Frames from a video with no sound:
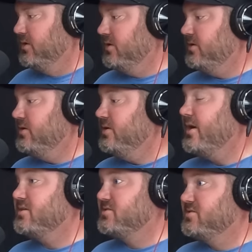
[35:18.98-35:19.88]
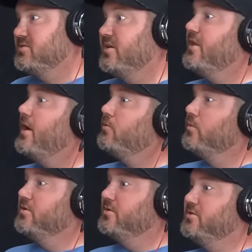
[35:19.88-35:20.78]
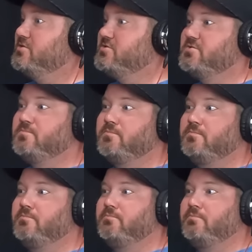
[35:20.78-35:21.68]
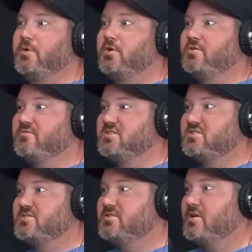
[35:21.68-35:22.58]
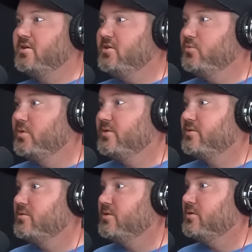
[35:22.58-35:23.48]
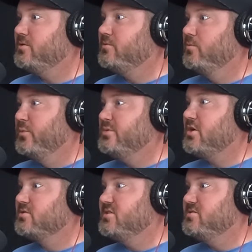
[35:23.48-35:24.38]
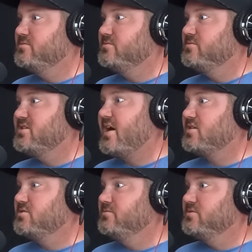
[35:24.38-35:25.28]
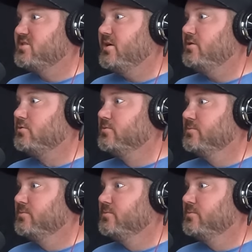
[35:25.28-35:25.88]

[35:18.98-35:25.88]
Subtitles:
Yes. And that was part of the study with, when we talked to Zach Slagle.